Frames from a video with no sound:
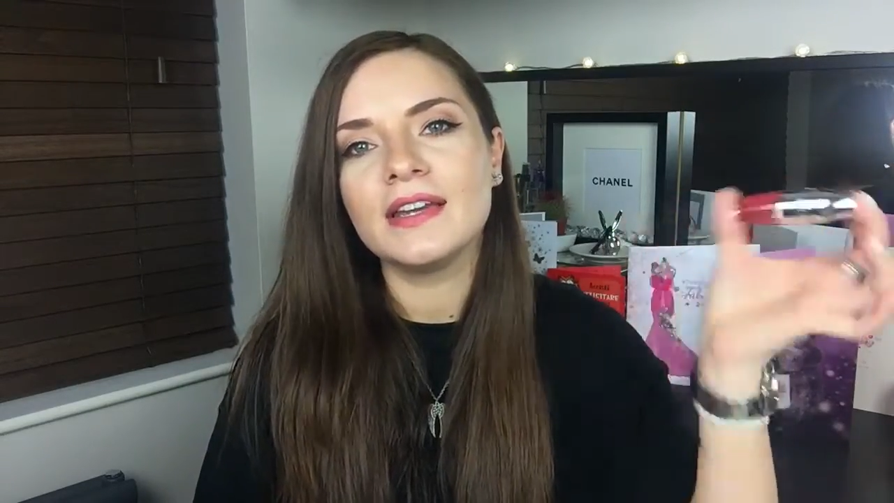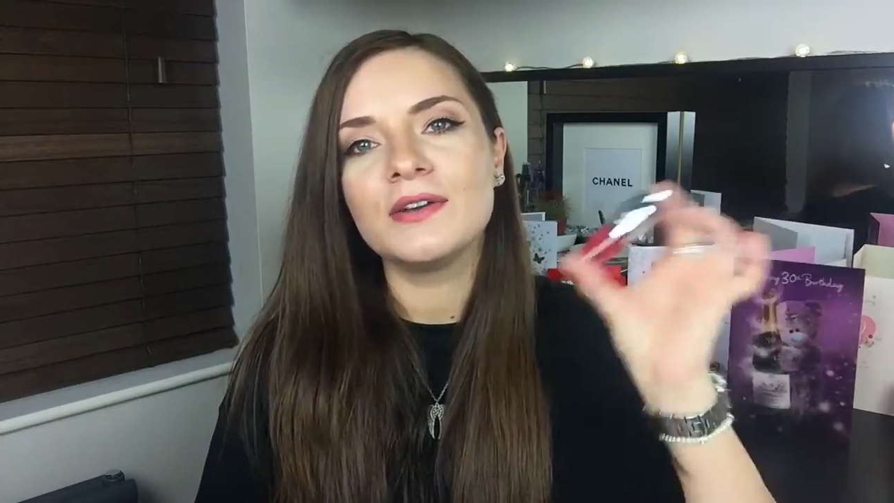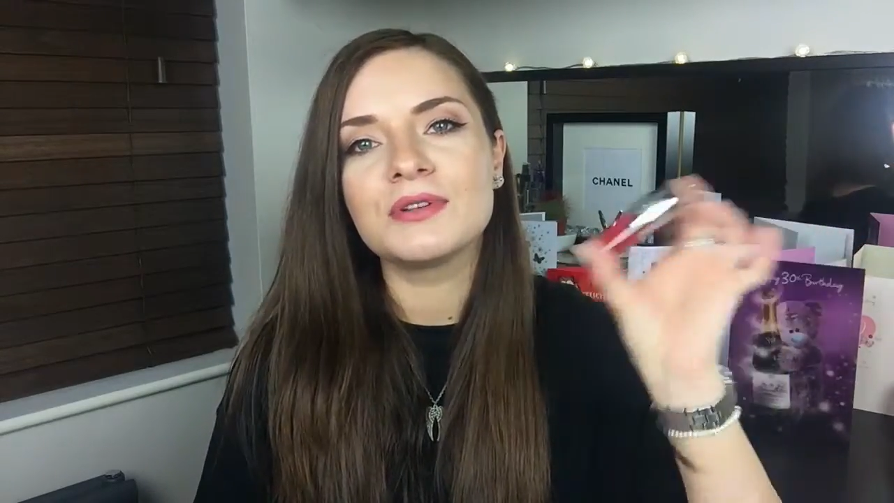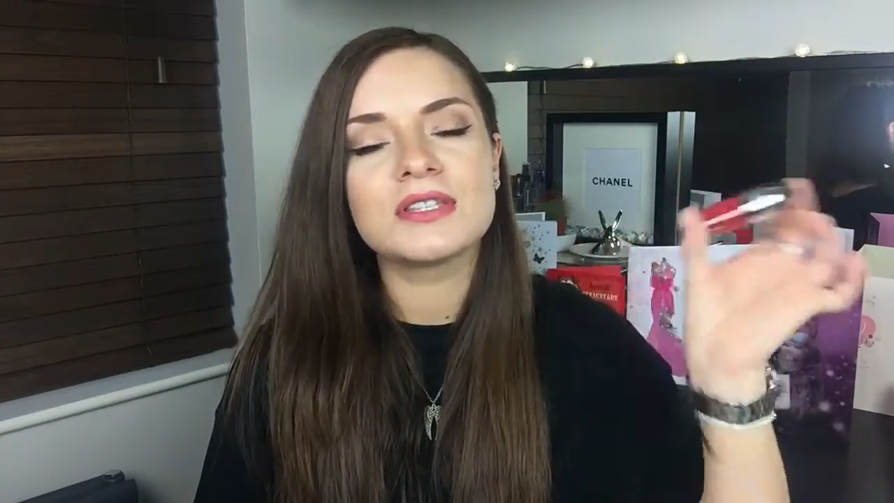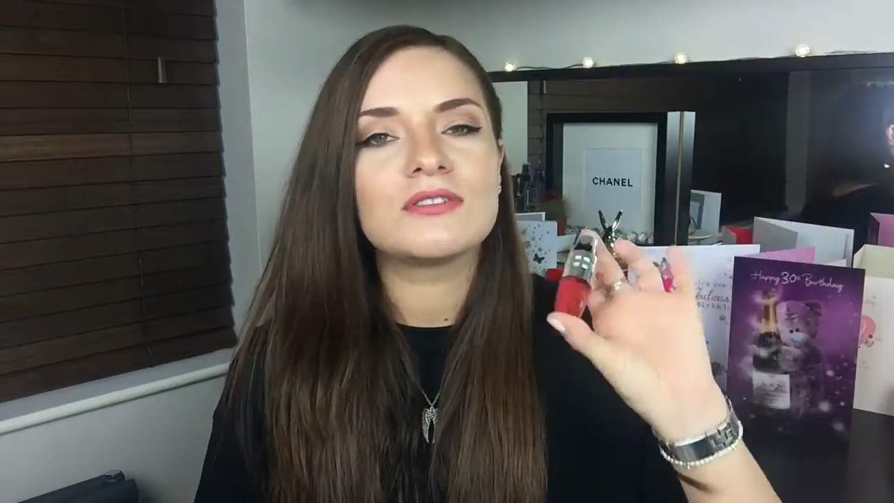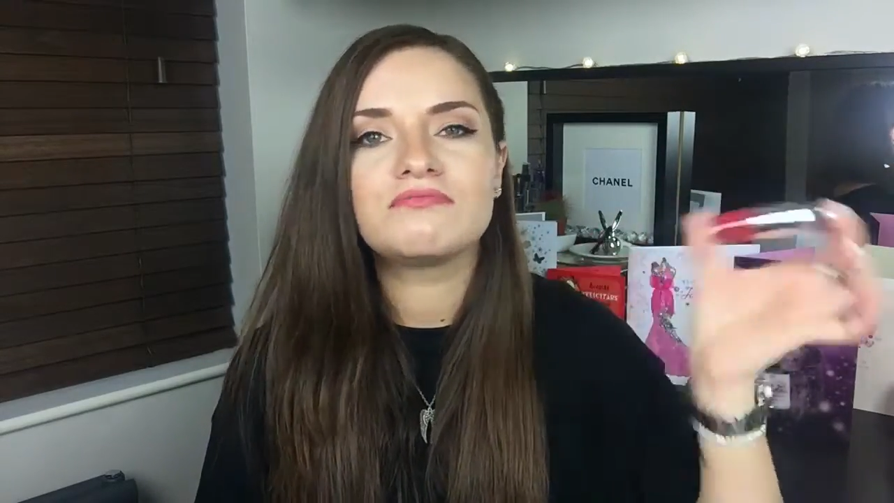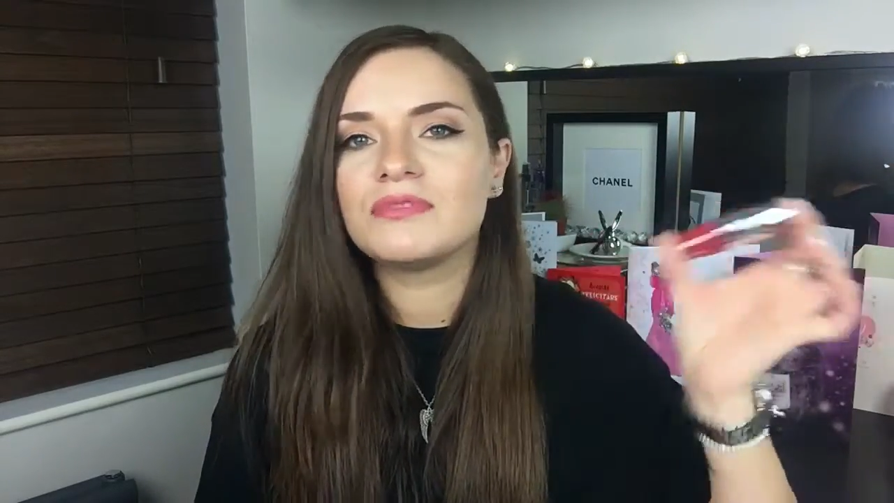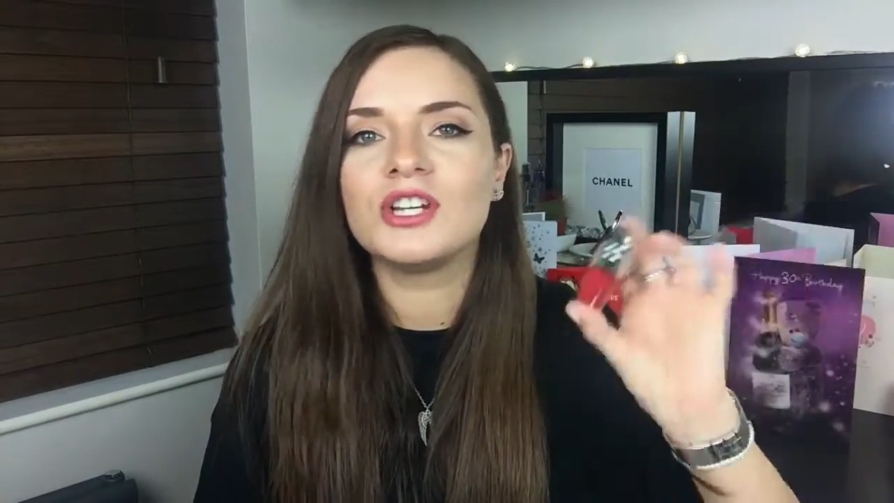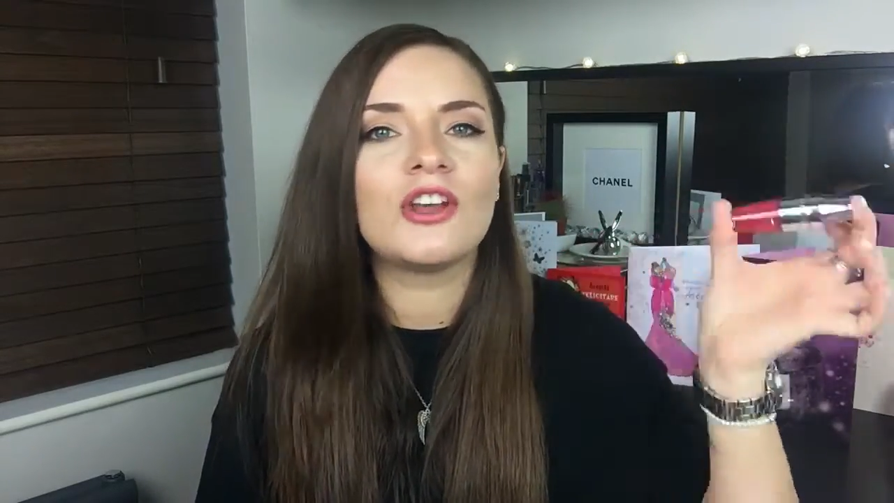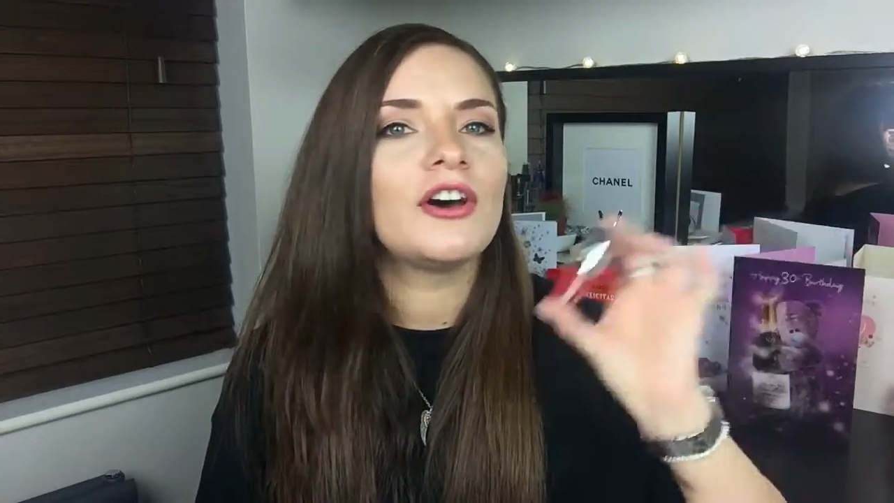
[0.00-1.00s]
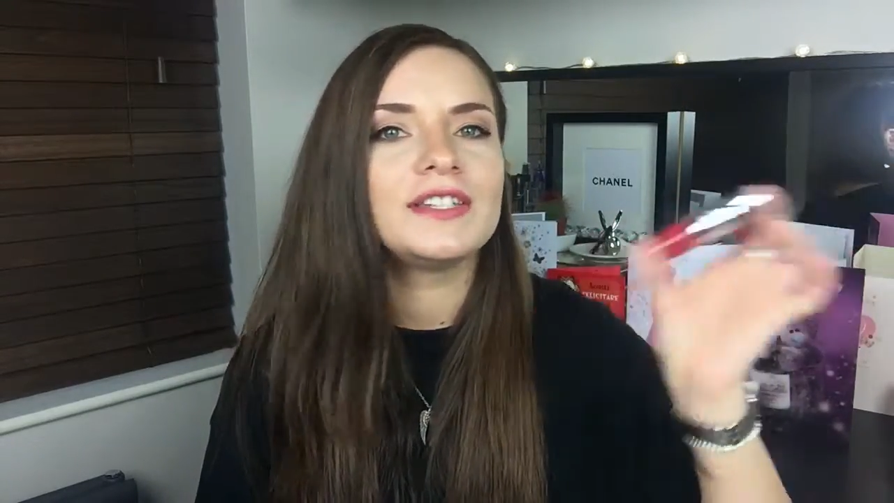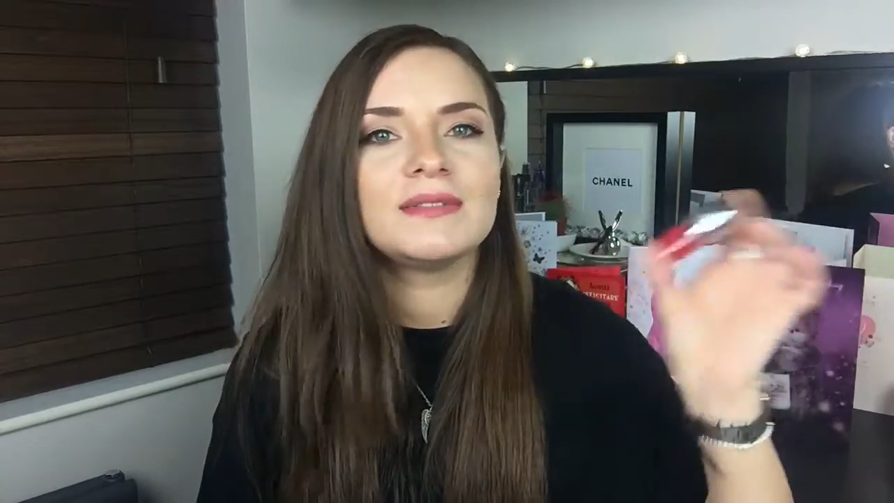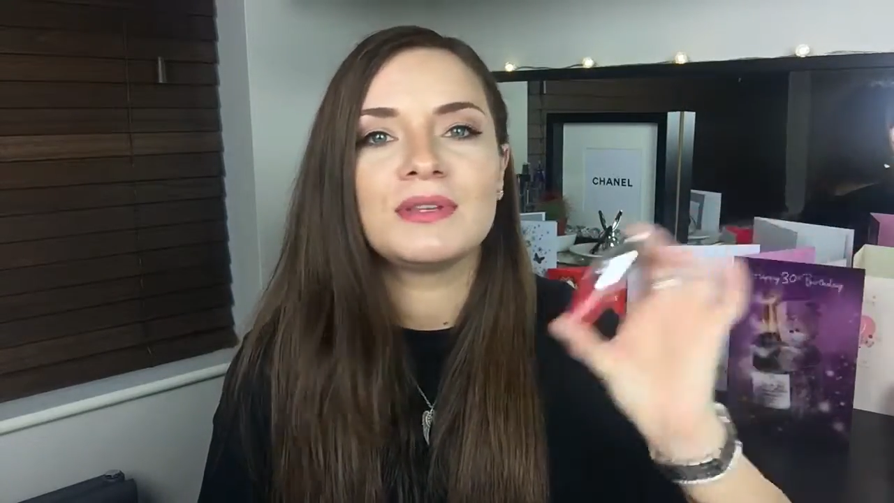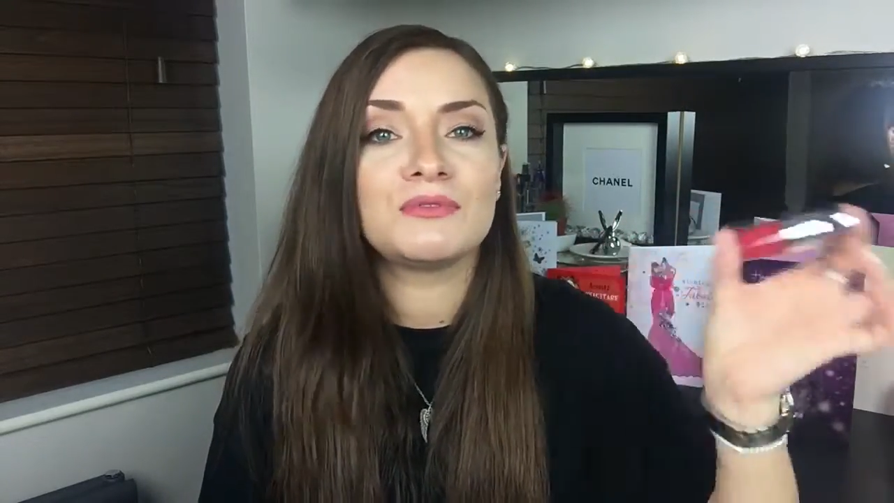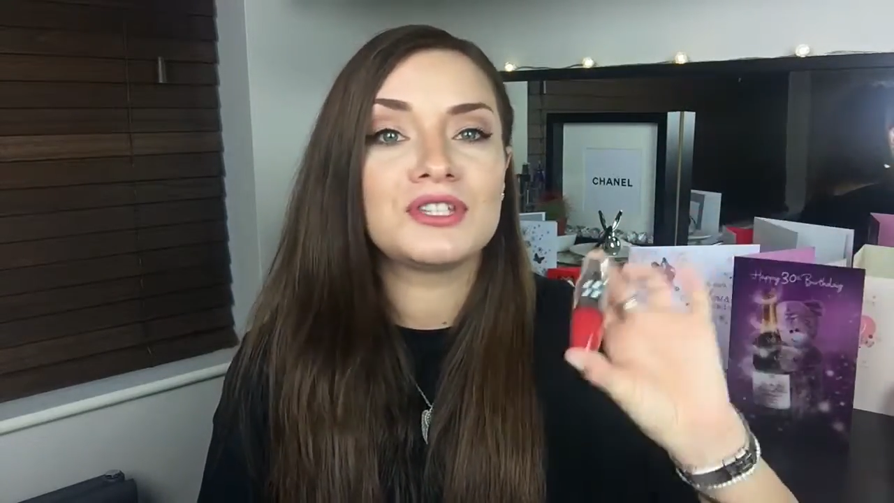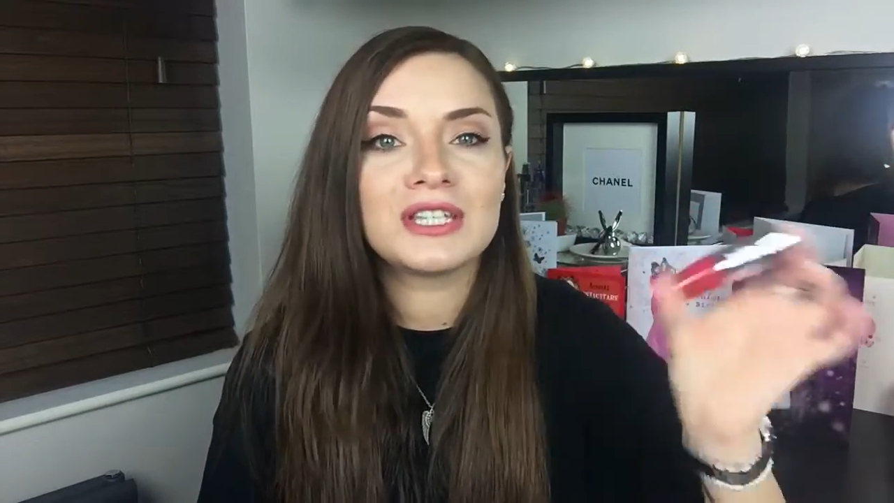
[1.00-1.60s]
it was an item that was